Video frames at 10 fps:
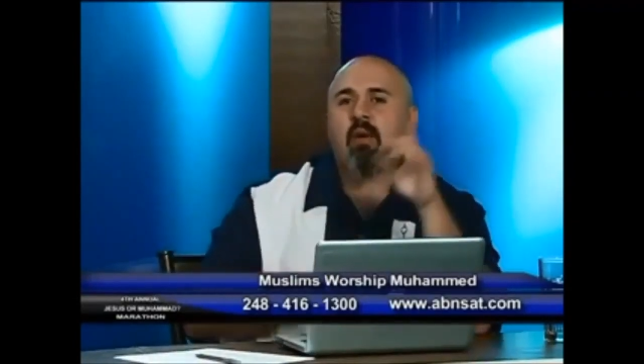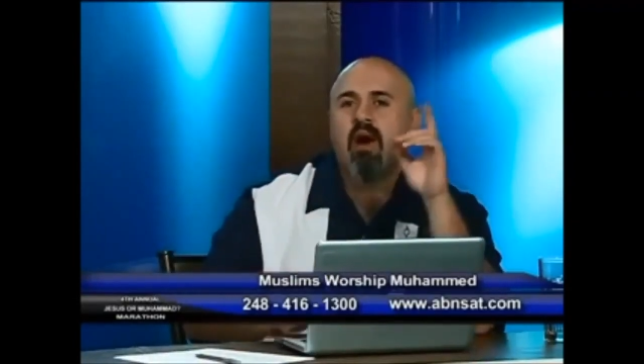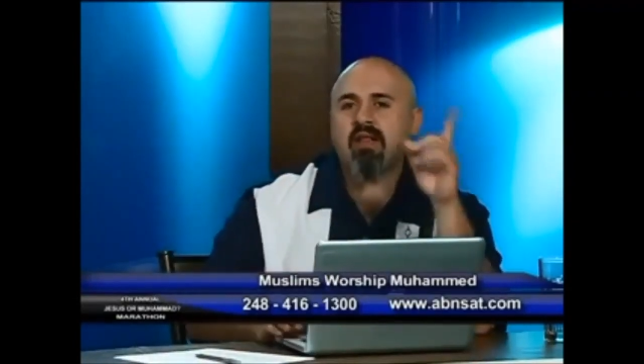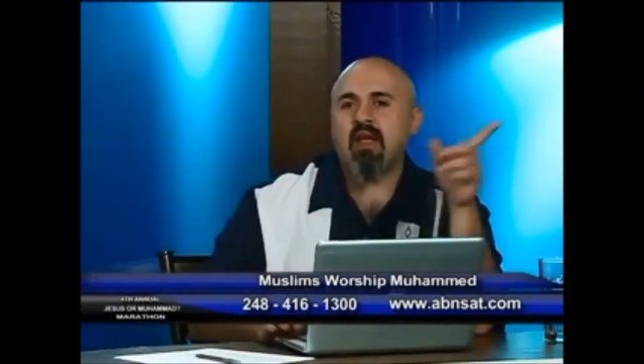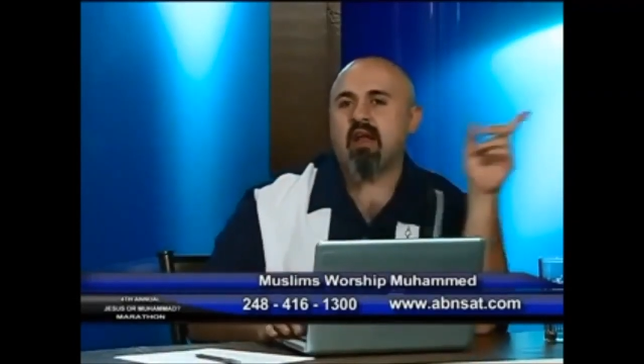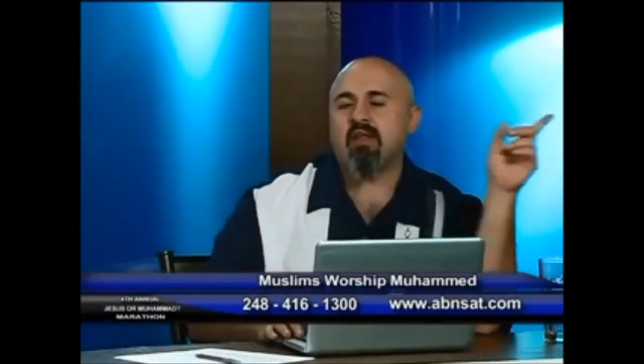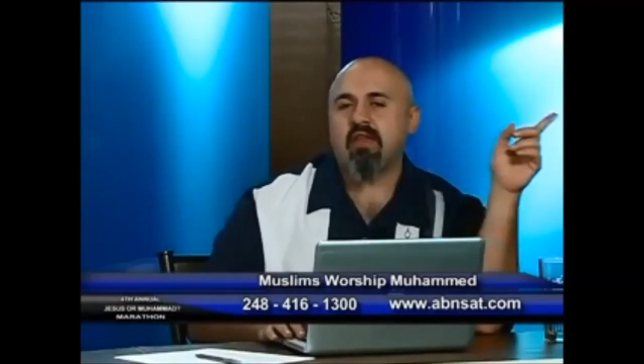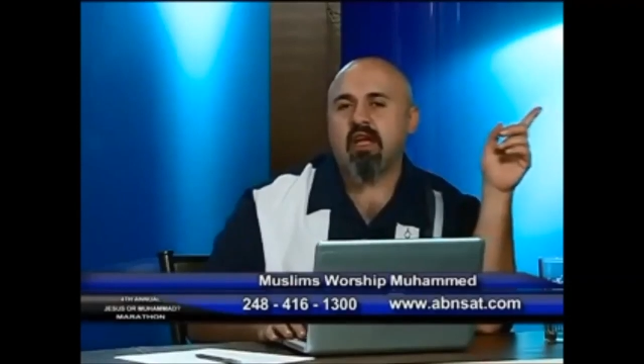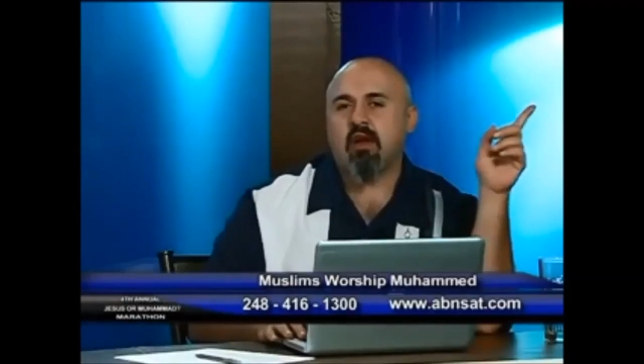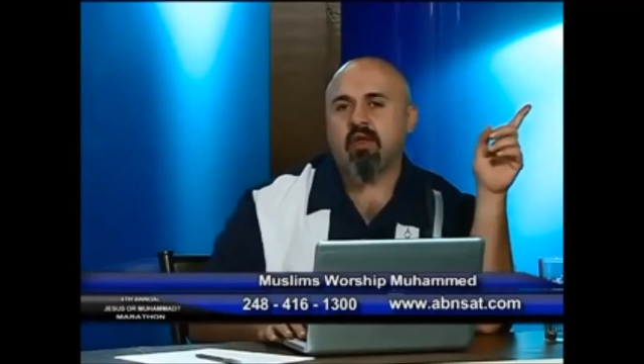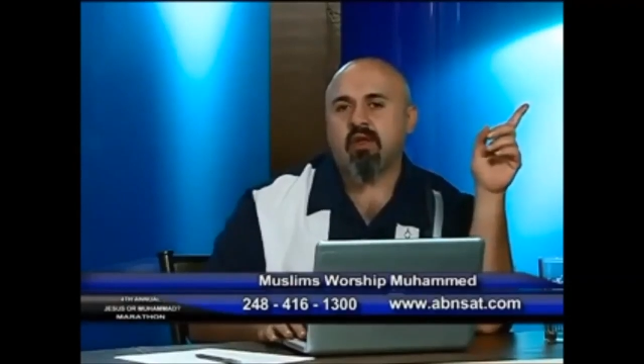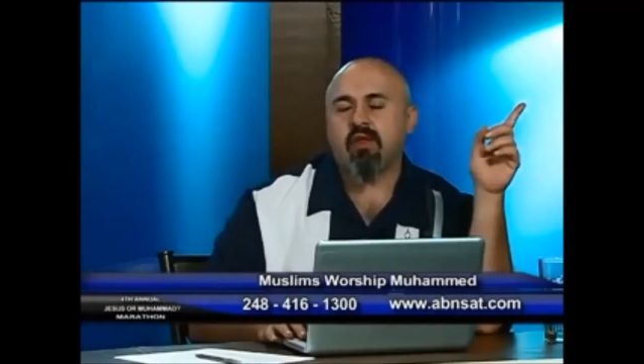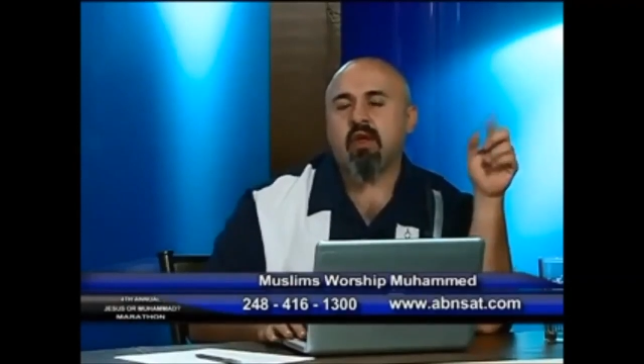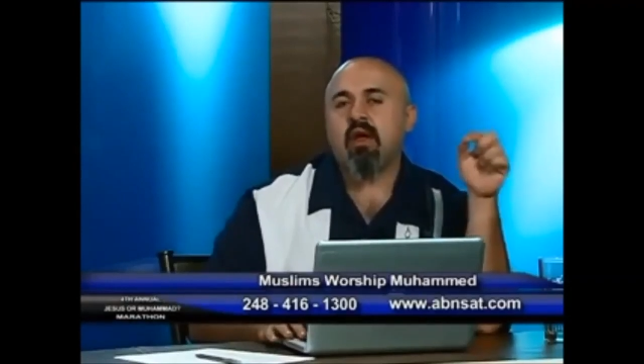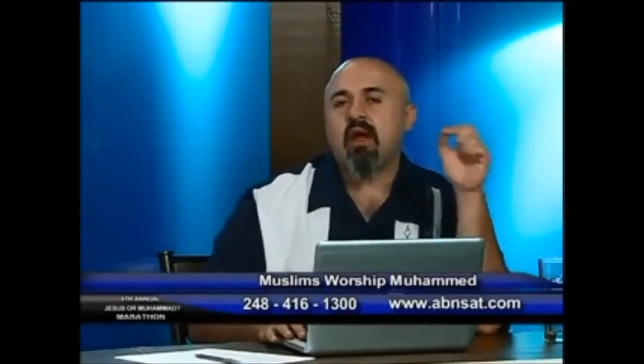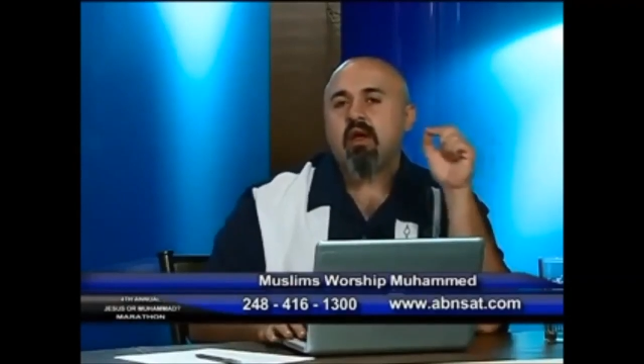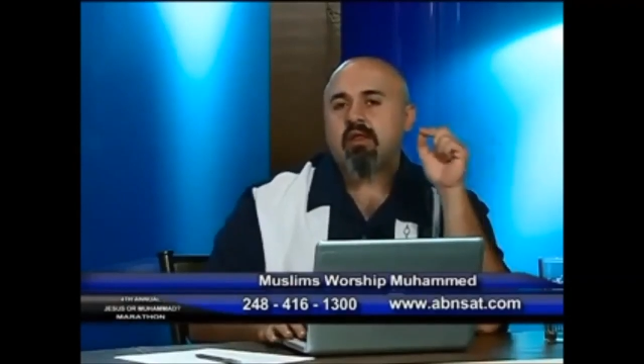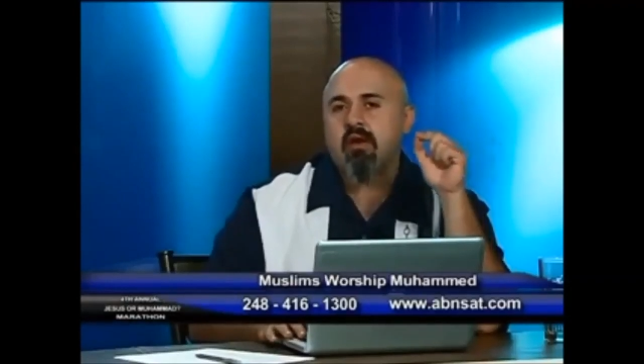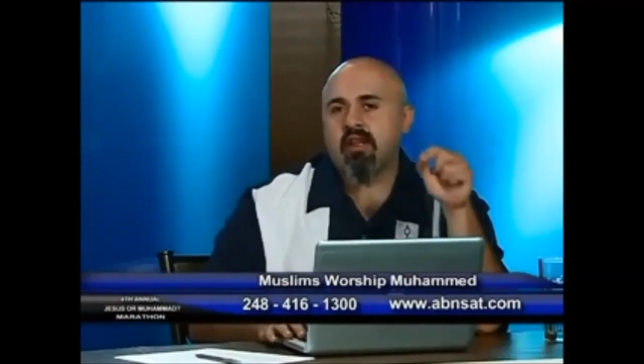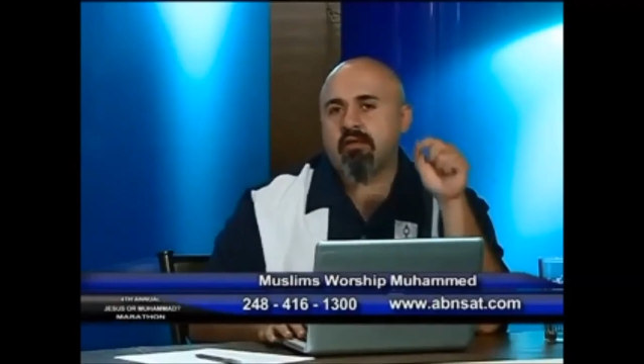I want the audience to hear this.
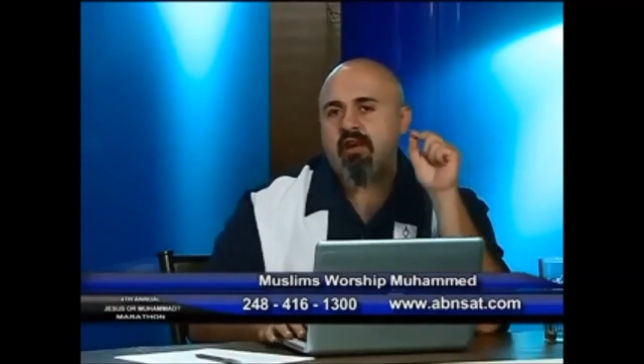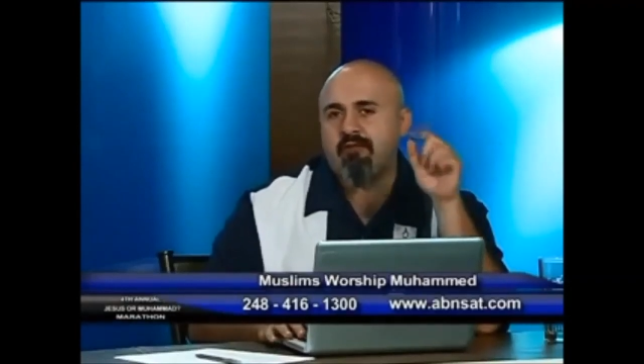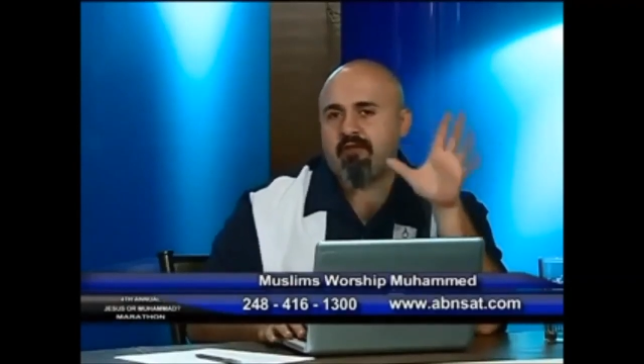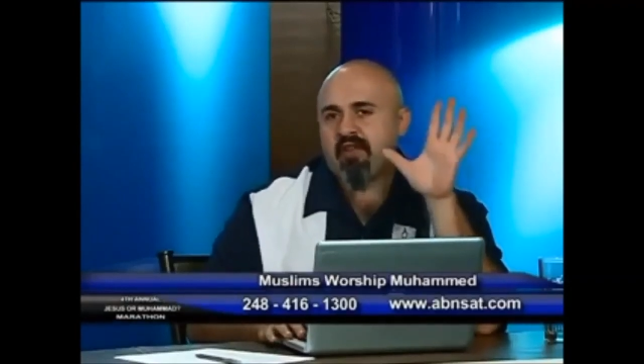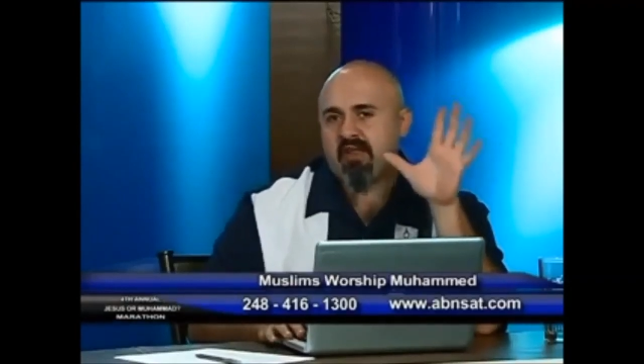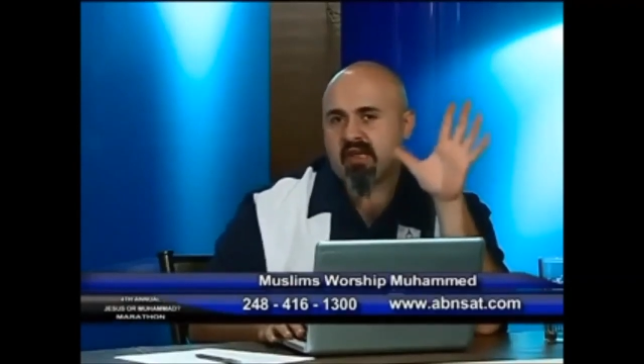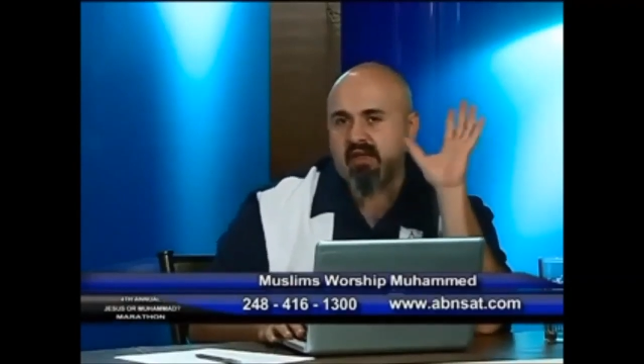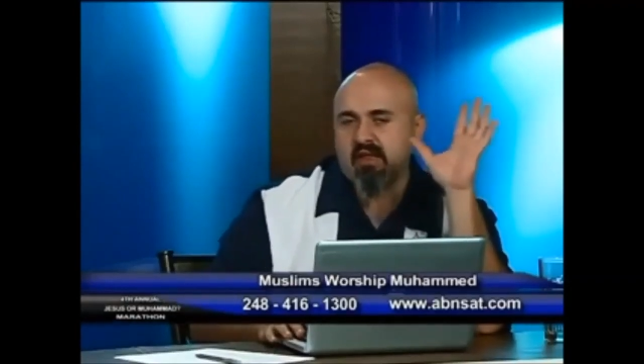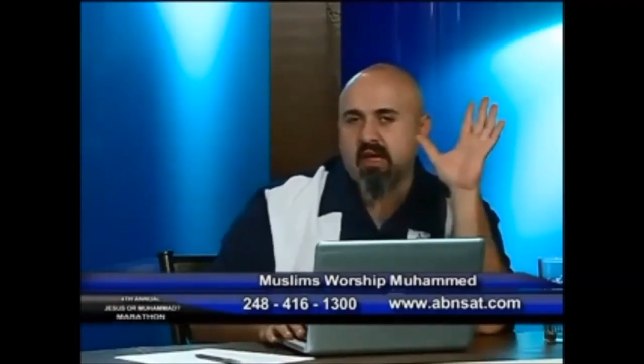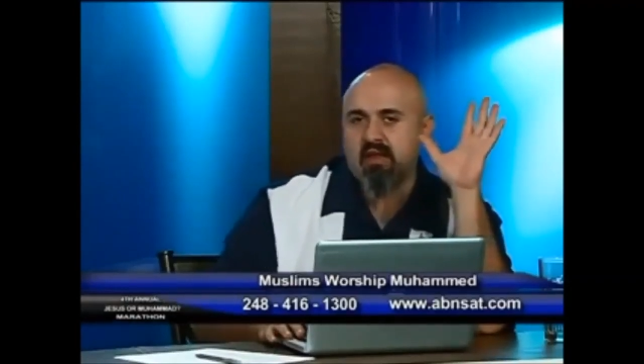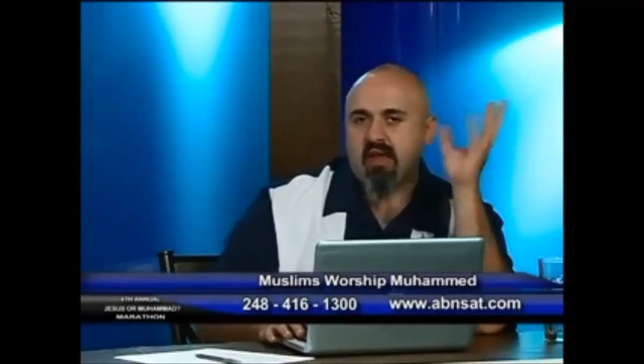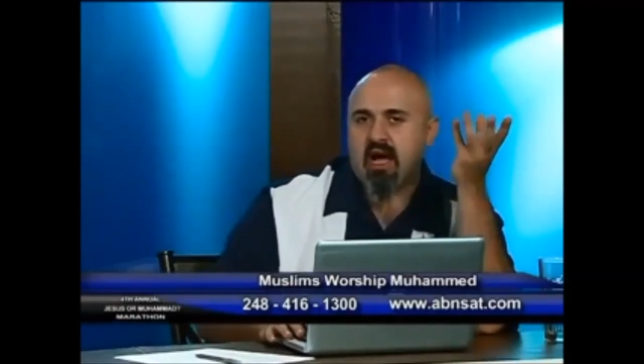3356 says,